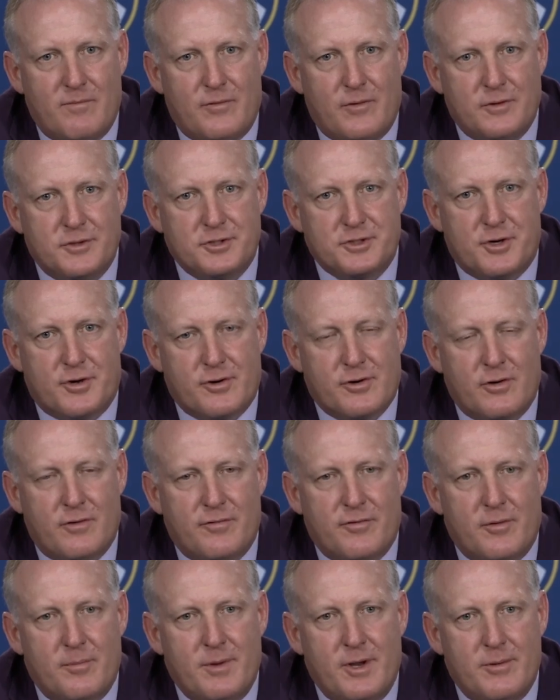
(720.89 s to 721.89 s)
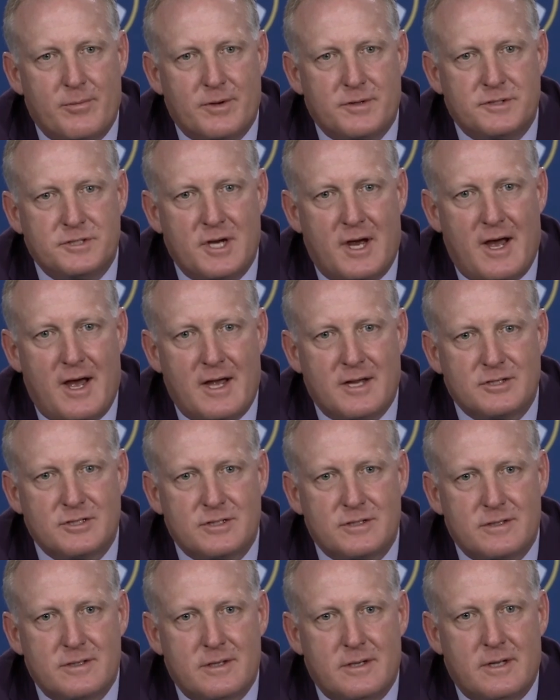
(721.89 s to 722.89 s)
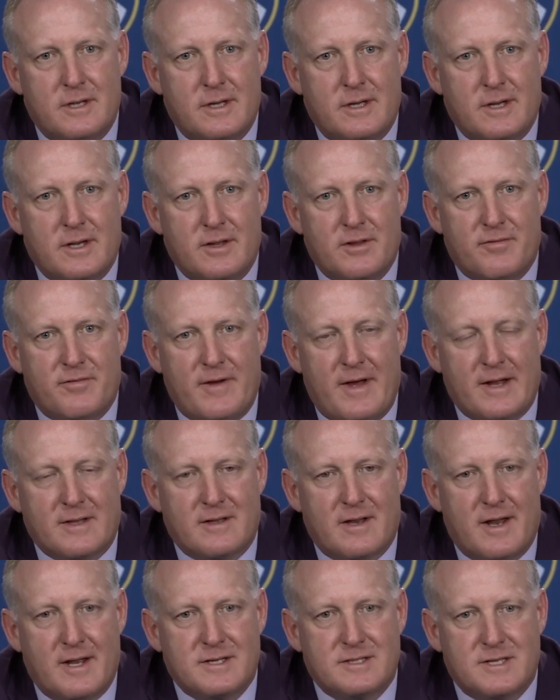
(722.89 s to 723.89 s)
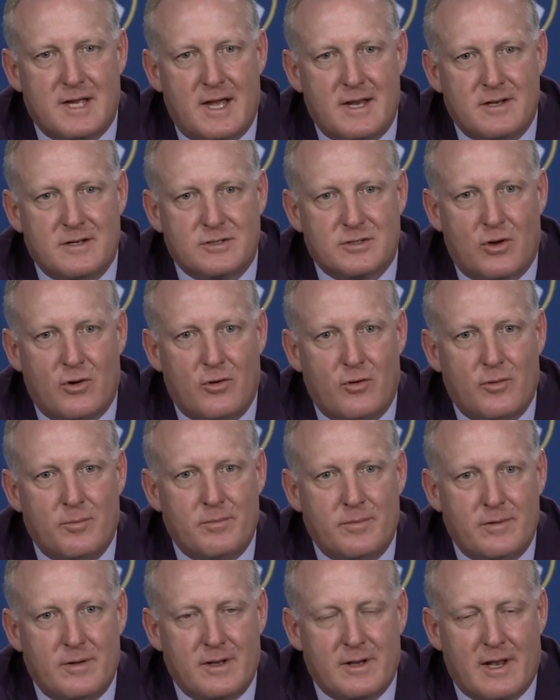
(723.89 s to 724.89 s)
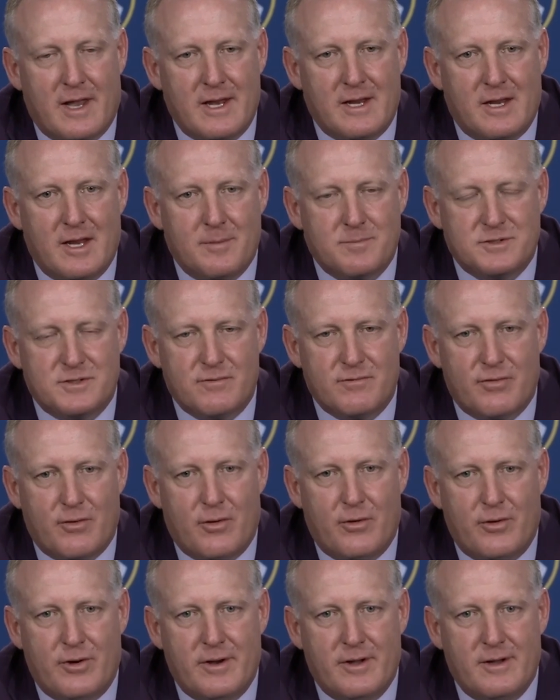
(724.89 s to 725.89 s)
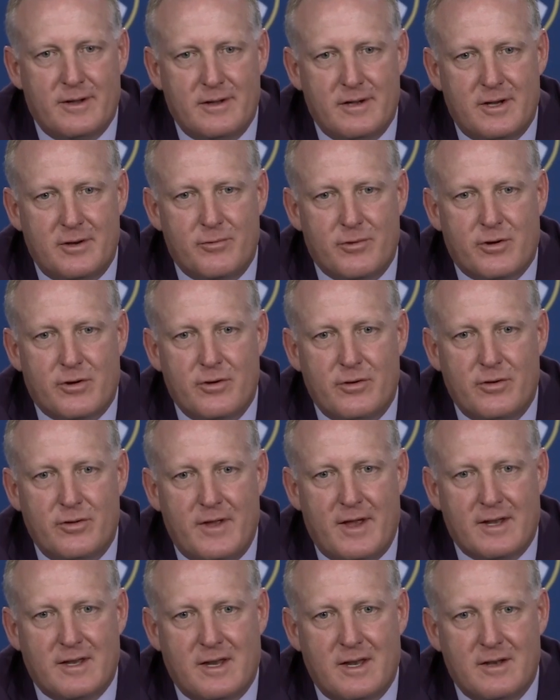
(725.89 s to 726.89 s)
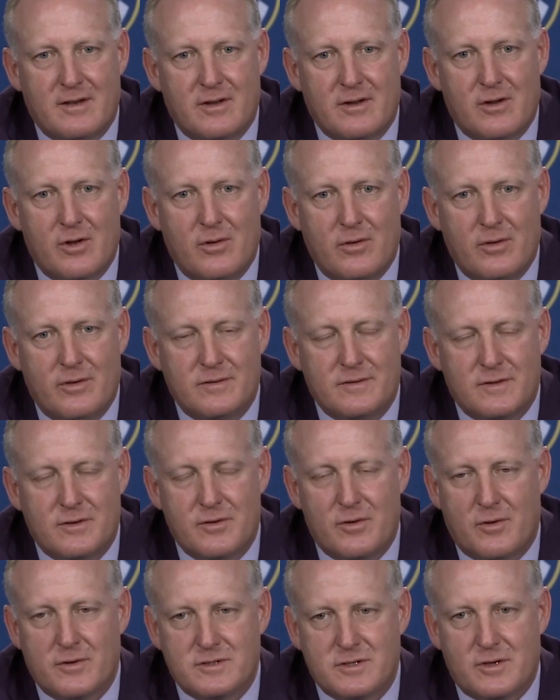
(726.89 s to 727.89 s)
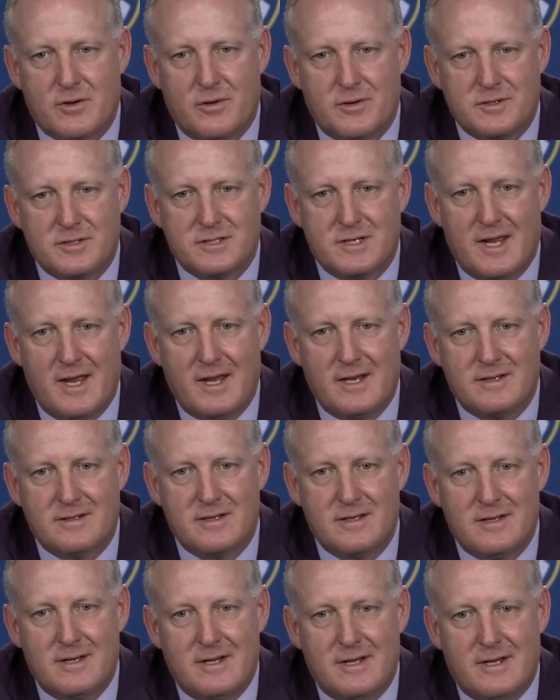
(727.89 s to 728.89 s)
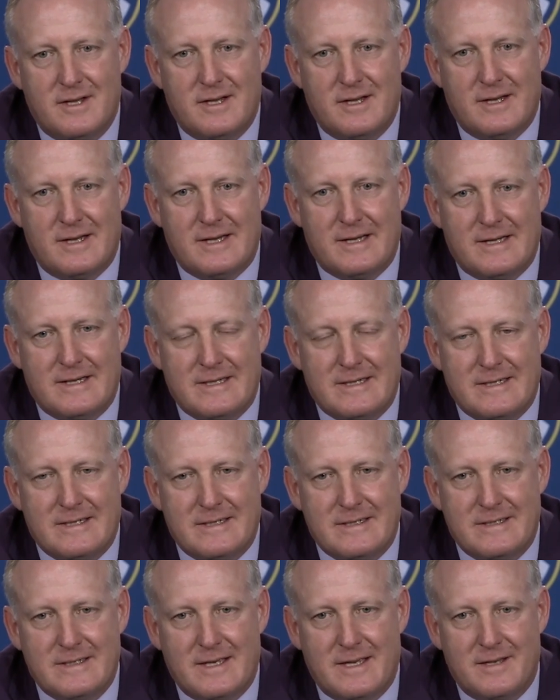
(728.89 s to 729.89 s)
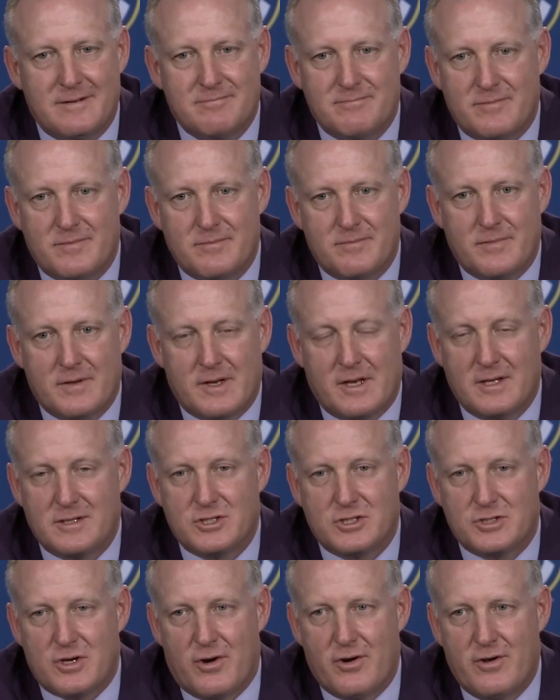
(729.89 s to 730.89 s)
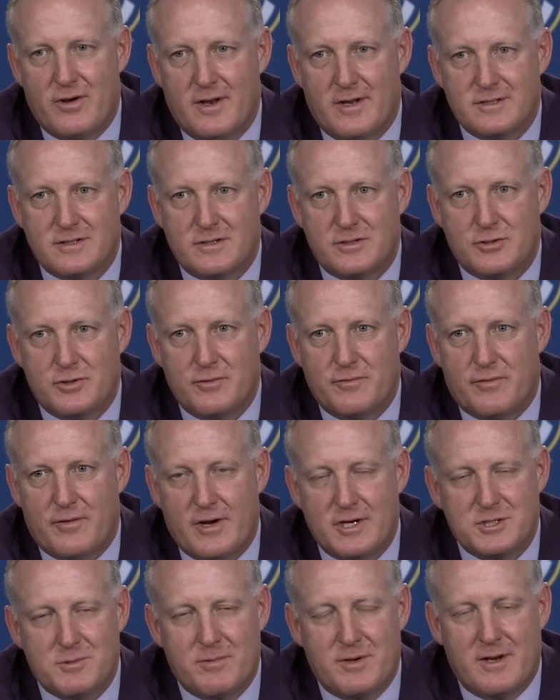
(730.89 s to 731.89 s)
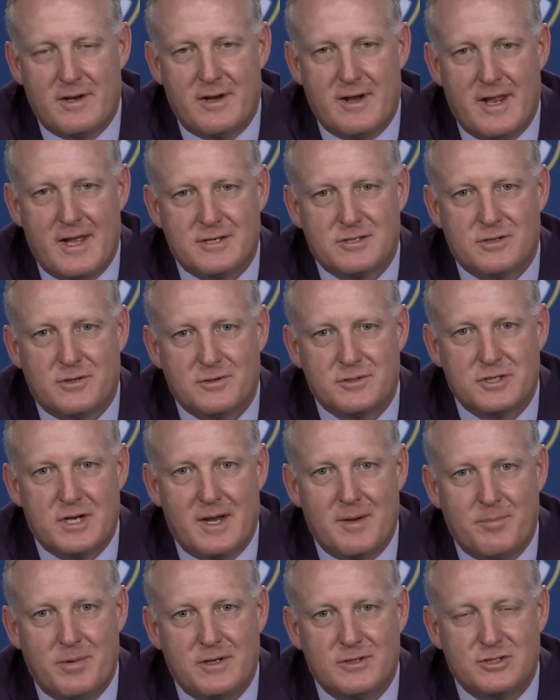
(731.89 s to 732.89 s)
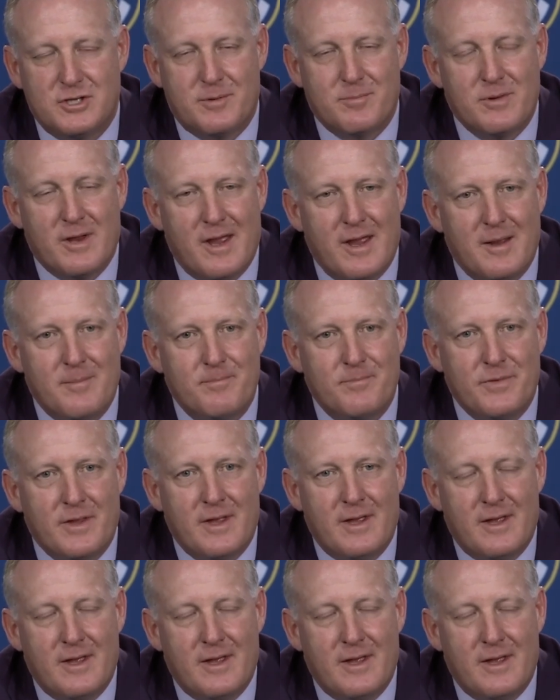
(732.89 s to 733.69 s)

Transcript: full circle for me with Josh in the fact that I sat in his home in Lake Gibson, Florida, and recruited that kid to go to North Dakota State. And the kid started as a true freshman in a national championship game,